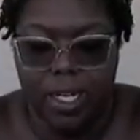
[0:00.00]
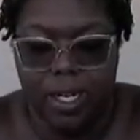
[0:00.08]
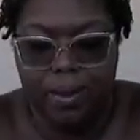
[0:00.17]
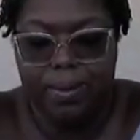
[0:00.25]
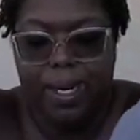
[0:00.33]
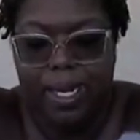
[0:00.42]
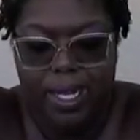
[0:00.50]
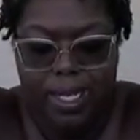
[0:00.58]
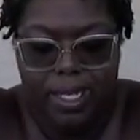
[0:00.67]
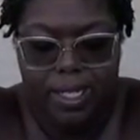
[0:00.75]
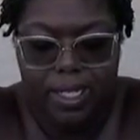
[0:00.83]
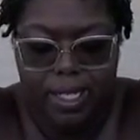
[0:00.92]

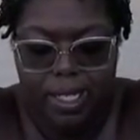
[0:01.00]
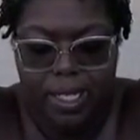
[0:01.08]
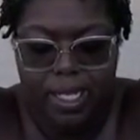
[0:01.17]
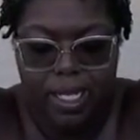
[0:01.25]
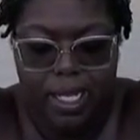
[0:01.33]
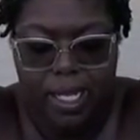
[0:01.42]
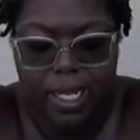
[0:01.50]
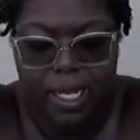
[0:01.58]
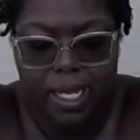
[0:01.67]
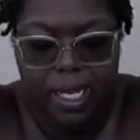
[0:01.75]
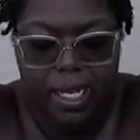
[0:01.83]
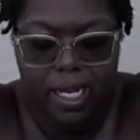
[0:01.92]
Alright.
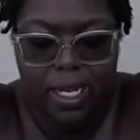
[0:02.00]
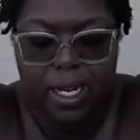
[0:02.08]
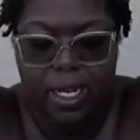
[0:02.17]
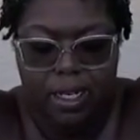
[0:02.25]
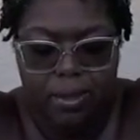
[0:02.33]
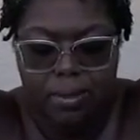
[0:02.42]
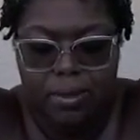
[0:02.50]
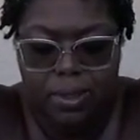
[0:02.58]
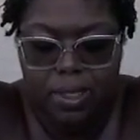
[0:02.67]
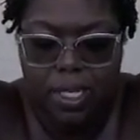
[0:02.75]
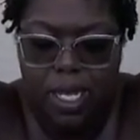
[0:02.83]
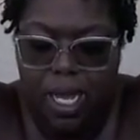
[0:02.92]
And
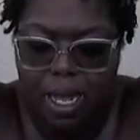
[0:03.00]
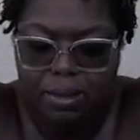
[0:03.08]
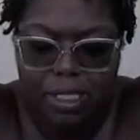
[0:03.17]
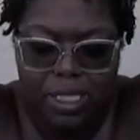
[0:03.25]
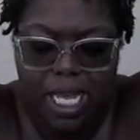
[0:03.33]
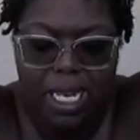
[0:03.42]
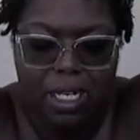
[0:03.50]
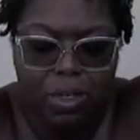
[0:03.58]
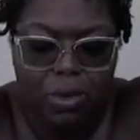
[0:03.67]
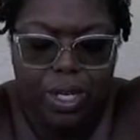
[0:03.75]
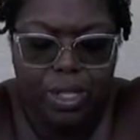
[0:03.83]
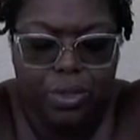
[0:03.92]
I'm just kind of
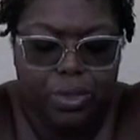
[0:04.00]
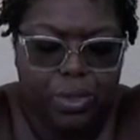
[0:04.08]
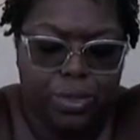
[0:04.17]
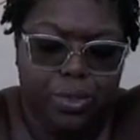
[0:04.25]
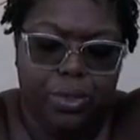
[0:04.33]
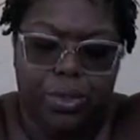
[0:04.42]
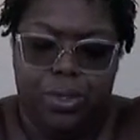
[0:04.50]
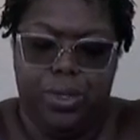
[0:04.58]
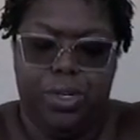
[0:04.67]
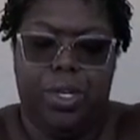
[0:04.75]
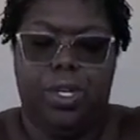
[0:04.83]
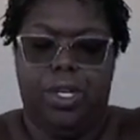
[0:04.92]
going through.
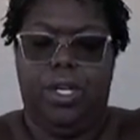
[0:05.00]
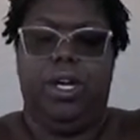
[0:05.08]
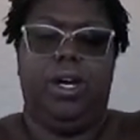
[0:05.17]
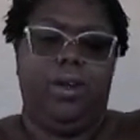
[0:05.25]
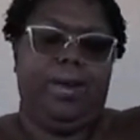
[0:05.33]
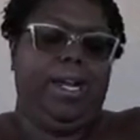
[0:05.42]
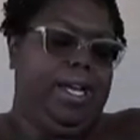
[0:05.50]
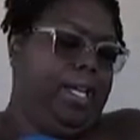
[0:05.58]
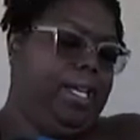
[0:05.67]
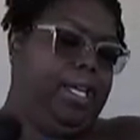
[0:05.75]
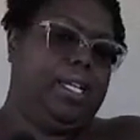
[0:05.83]
Alright.